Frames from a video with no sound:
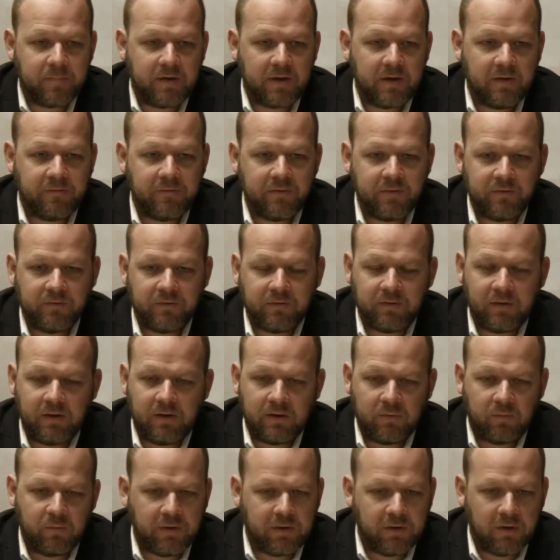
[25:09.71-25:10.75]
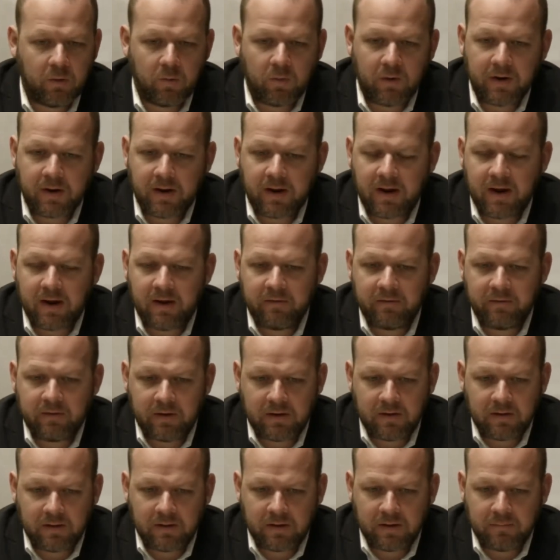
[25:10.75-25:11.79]
if you say we don't want to have
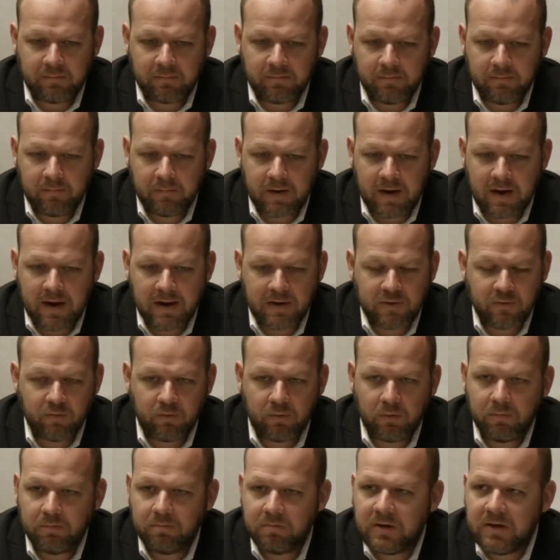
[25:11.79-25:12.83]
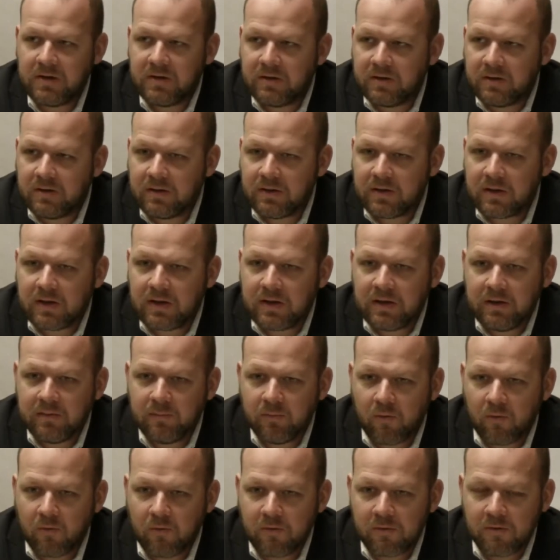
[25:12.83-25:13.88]
a annual meeting
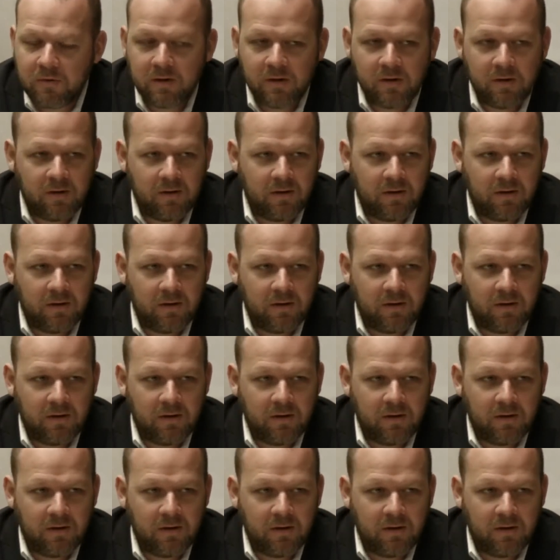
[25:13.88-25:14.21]
anymore,